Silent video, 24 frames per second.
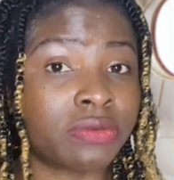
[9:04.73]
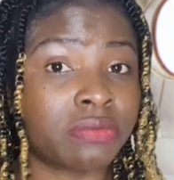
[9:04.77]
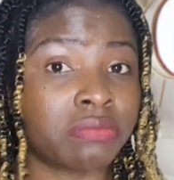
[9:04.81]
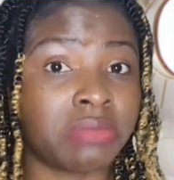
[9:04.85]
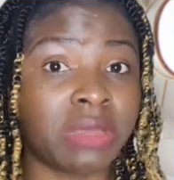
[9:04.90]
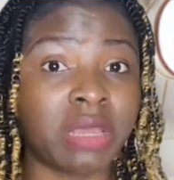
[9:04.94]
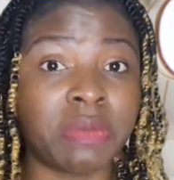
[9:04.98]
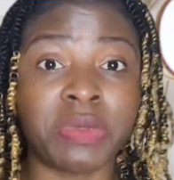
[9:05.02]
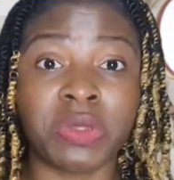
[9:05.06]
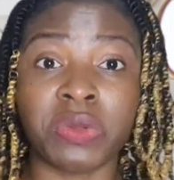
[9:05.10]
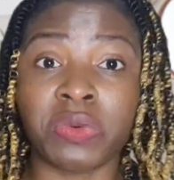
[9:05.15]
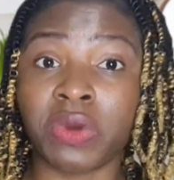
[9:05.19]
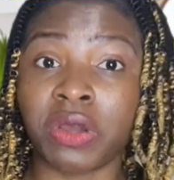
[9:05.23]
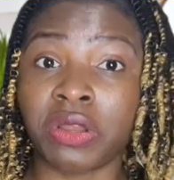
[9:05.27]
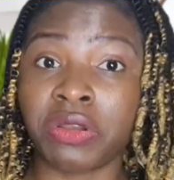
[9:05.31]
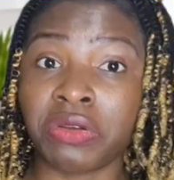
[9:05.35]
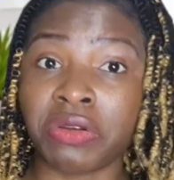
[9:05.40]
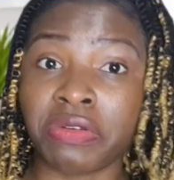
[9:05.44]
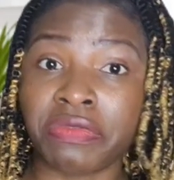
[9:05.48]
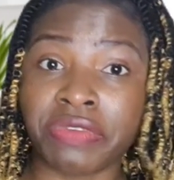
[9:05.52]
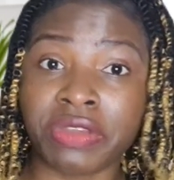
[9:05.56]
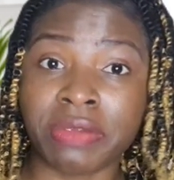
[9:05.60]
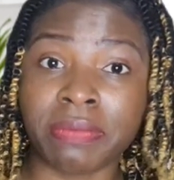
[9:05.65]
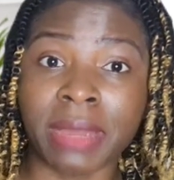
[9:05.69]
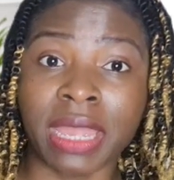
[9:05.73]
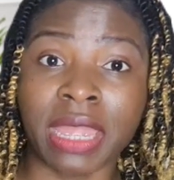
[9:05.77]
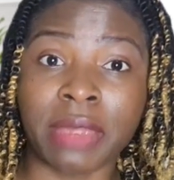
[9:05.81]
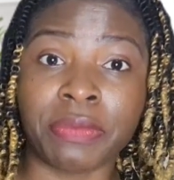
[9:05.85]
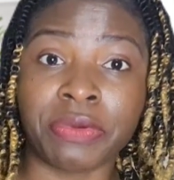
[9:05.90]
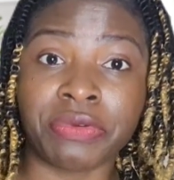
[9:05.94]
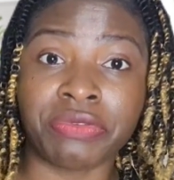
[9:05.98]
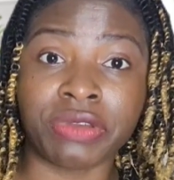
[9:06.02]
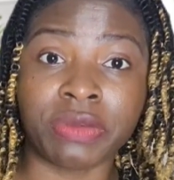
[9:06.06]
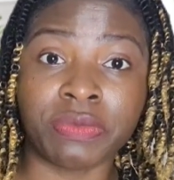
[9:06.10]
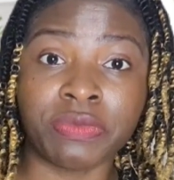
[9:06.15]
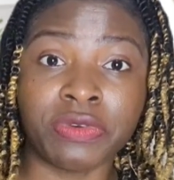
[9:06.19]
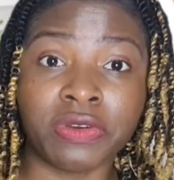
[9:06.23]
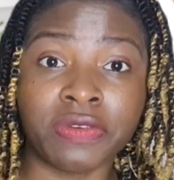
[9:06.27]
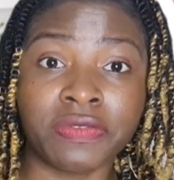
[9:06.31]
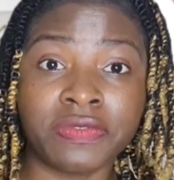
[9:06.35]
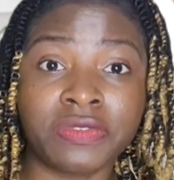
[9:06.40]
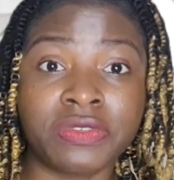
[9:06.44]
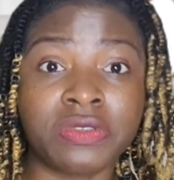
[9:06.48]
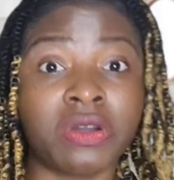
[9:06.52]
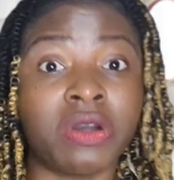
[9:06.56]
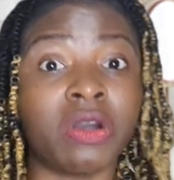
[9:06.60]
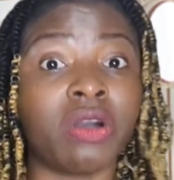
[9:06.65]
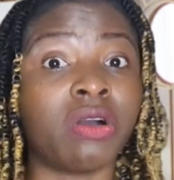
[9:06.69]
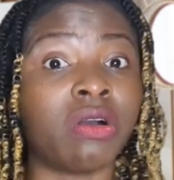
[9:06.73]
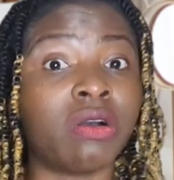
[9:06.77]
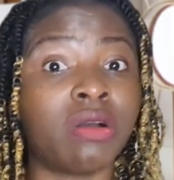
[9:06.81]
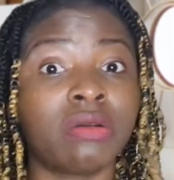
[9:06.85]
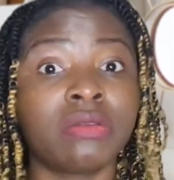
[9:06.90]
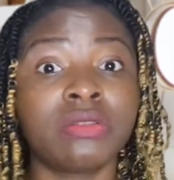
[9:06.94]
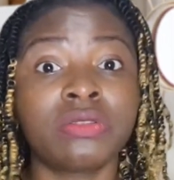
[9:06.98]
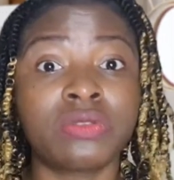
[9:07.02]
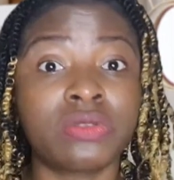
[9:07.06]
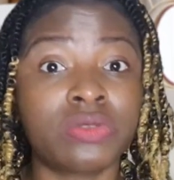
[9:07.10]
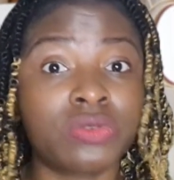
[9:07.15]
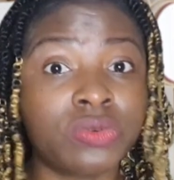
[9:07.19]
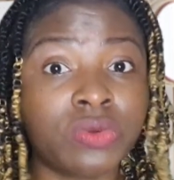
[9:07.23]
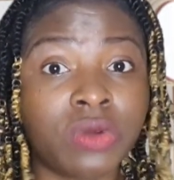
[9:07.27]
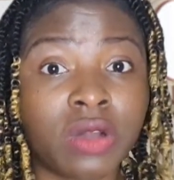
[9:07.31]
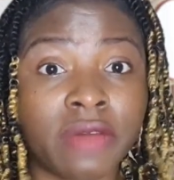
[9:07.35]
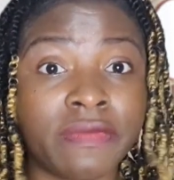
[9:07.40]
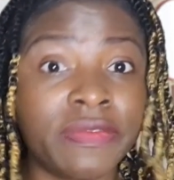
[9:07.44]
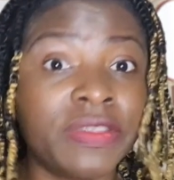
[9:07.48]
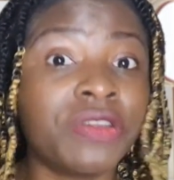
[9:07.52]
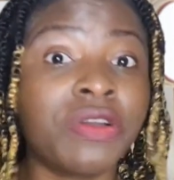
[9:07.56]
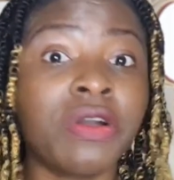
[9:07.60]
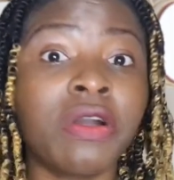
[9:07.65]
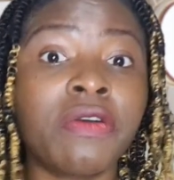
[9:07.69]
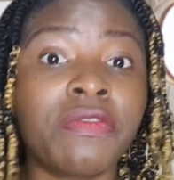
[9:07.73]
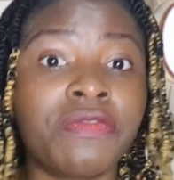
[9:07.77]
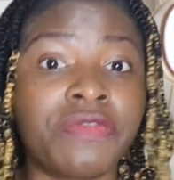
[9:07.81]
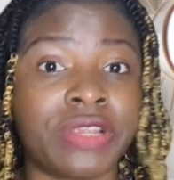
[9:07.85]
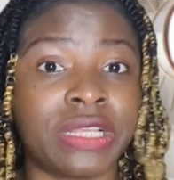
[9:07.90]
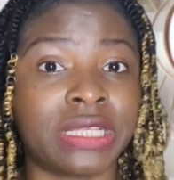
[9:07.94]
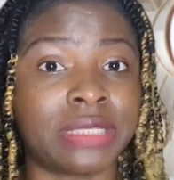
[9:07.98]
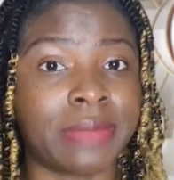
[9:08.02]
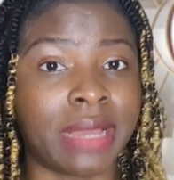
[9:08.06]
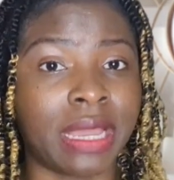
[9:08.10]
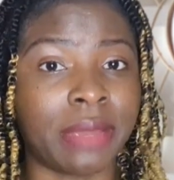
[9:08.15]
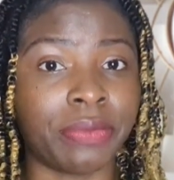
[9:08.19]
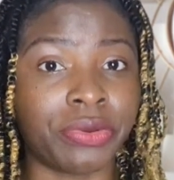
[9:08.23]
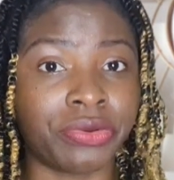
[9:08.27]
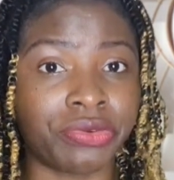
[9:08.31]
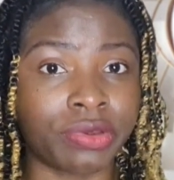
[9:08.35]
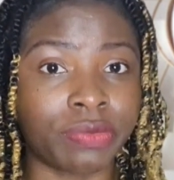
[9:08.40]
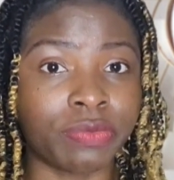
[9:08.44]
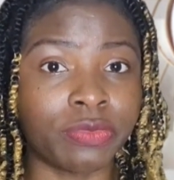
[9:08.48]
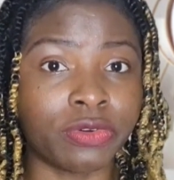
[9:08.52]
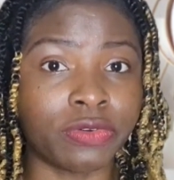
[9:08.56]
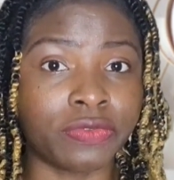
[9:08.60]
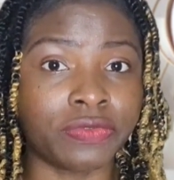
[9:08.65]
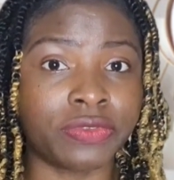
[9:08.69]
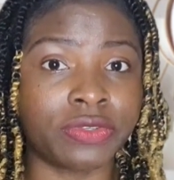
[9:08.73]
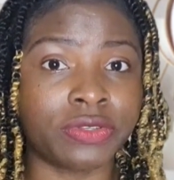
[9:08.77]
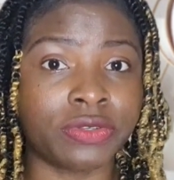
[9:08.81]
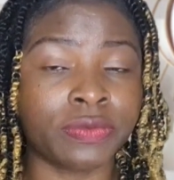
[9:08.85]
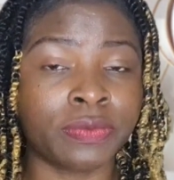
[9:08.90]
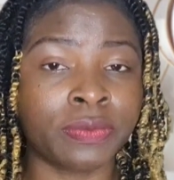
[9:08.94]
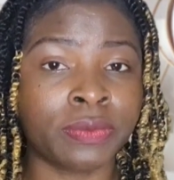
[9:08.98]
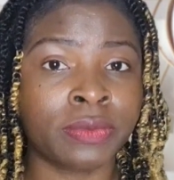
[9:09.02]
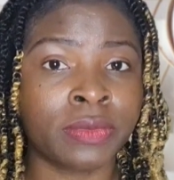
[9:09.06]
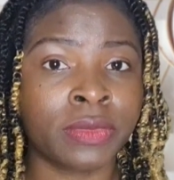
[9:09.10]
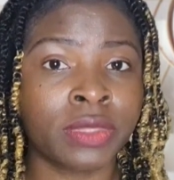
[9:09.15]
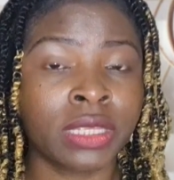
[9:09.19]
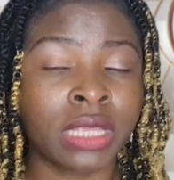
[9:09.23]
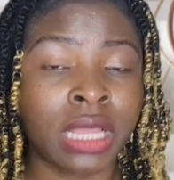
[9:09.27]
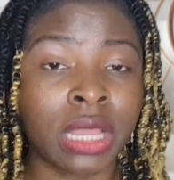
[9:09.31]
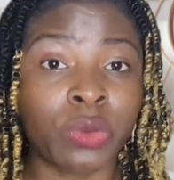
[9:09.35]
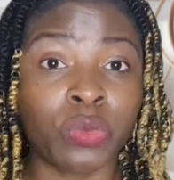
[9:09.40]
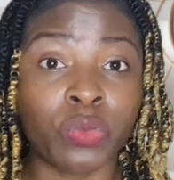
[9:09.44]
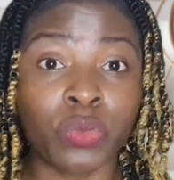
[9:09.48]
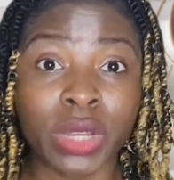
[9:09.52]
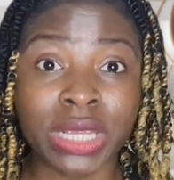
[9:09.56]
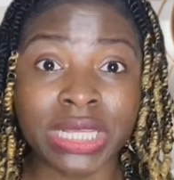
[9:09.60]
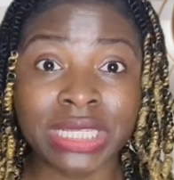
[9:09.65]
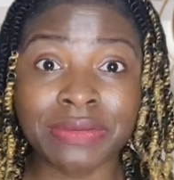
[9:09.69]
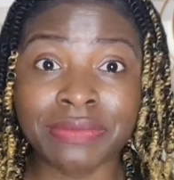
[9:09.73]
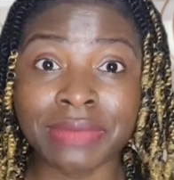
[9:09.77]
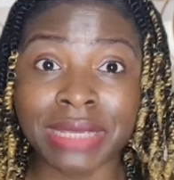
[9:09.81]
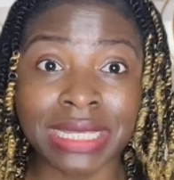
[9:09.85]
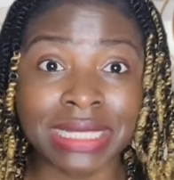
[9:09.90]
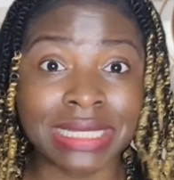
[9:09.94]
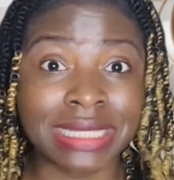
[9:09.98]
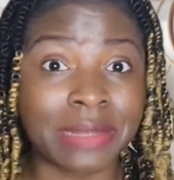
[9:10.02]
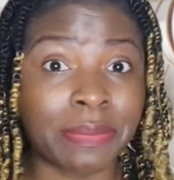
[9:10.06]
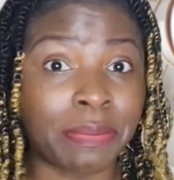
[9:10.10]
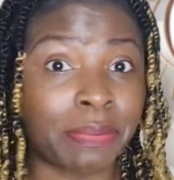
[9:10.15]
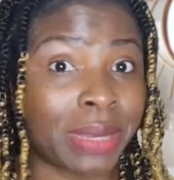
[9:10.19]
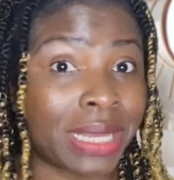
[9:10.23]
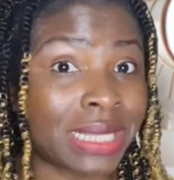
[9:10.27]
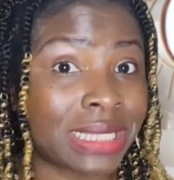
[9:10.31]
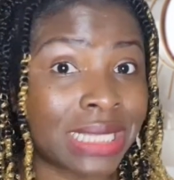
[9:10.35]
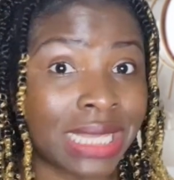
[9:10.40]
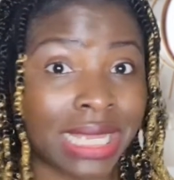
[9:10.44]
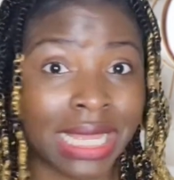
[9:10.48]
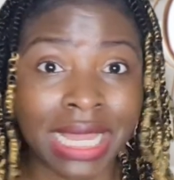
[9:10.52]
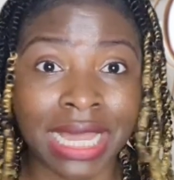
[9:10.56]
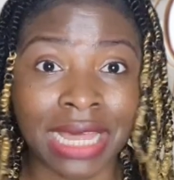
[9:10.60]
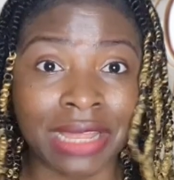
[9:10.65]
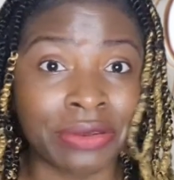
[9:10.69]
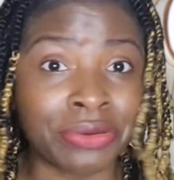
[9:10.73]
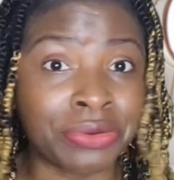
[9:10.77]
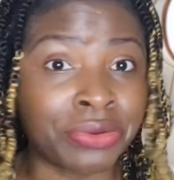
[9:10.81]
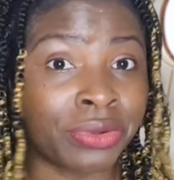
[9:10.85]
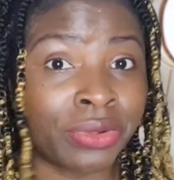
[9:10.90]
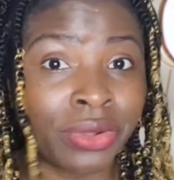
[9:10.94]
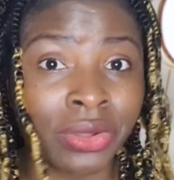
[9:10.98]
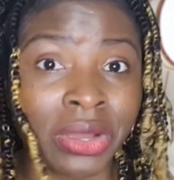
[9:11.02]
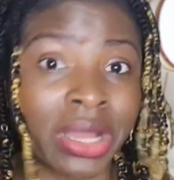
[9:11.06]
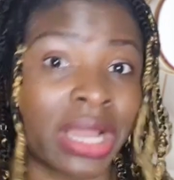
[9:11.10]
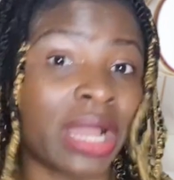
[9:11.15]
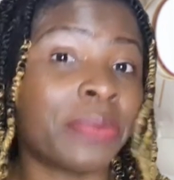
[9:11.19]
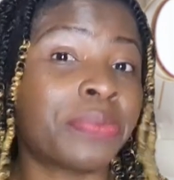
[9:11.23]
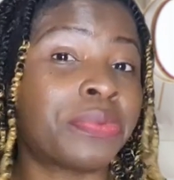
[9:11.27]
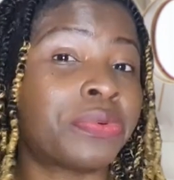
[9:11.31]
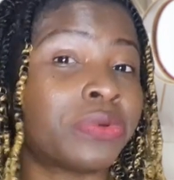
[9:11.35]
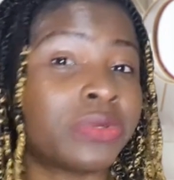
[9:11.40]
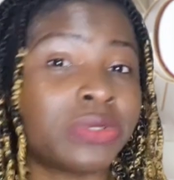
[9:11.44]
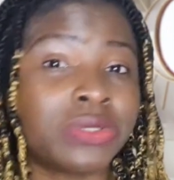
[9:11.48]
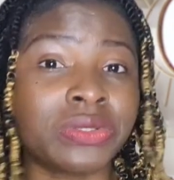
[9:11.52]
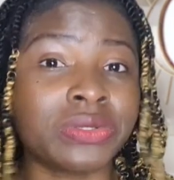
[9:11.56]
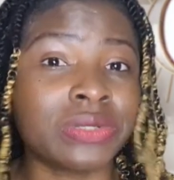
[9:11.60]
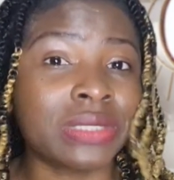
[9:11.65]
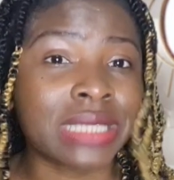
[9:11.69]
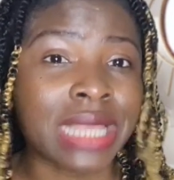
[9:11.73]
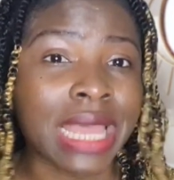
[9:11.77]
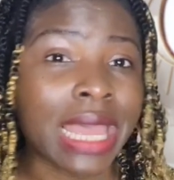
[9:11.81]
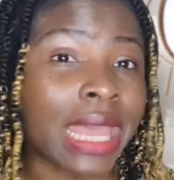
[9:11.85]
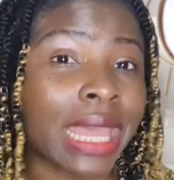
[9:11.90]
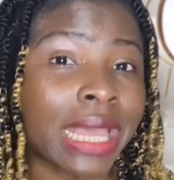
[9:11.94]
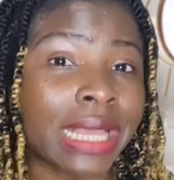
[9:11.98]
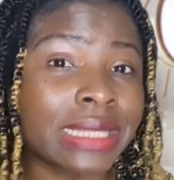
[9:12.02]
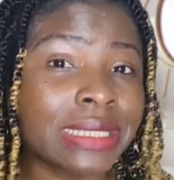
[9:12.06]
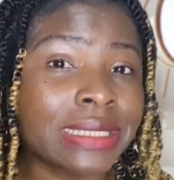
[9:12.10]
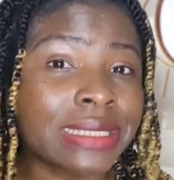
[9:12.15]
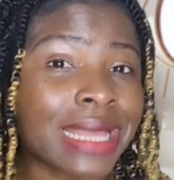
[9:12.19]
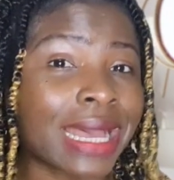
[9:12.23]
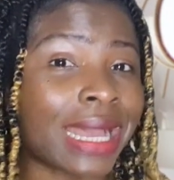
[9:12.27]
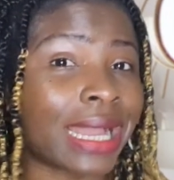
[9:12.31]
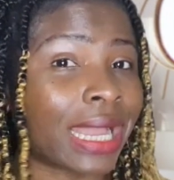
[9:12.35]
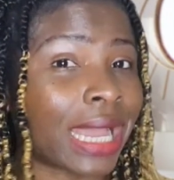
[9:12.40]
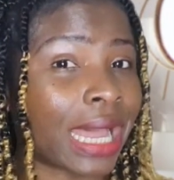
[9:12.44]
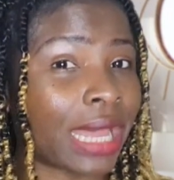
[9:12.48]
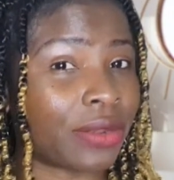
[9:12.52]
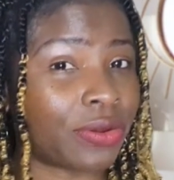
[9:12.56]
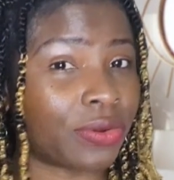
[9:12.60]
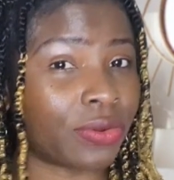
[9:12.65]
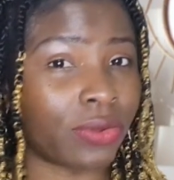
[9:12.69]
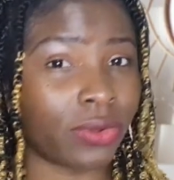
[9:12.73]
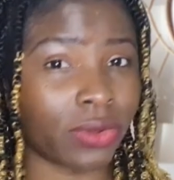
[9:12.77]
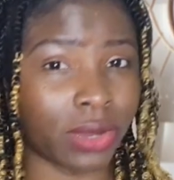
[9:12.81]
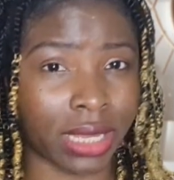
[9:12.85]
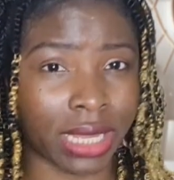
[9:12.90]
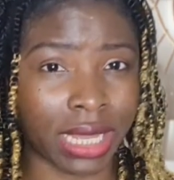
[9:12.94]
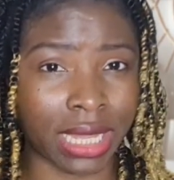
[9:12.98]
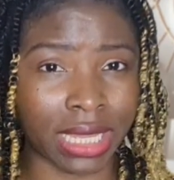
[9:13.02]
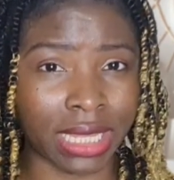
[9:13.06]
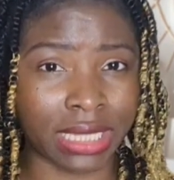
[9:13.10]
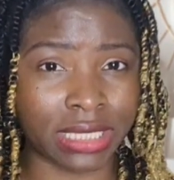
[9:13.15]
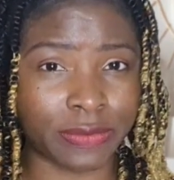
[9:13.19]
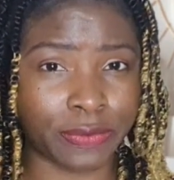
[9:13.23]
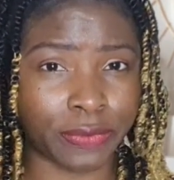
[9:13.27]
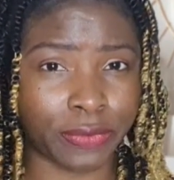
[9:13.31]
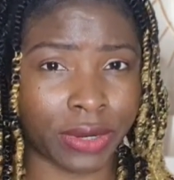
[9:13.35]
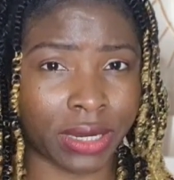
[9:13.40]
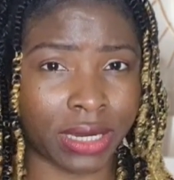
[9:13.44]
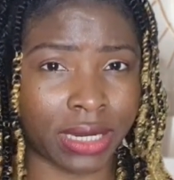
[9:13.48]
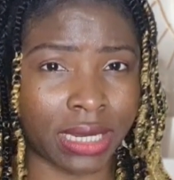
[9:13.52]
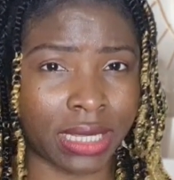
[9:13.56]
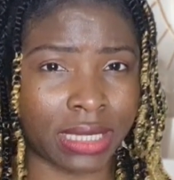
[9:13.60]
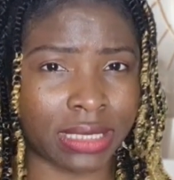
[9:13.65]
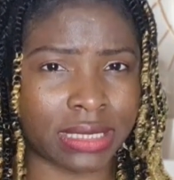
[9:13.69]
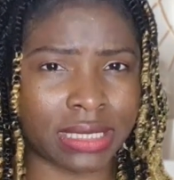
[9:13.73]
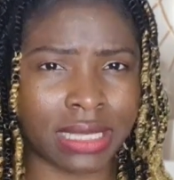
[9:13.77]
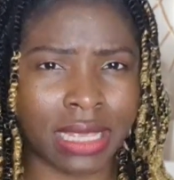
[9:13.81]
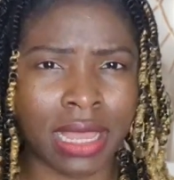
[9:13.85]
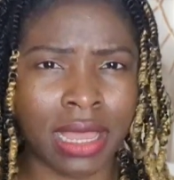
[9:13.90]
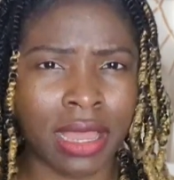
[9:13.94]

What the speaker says: Maybe one ovary might be removed or two of the ovaries might be removed, which means the person can no longer produce eggs and can no longer get pregnant.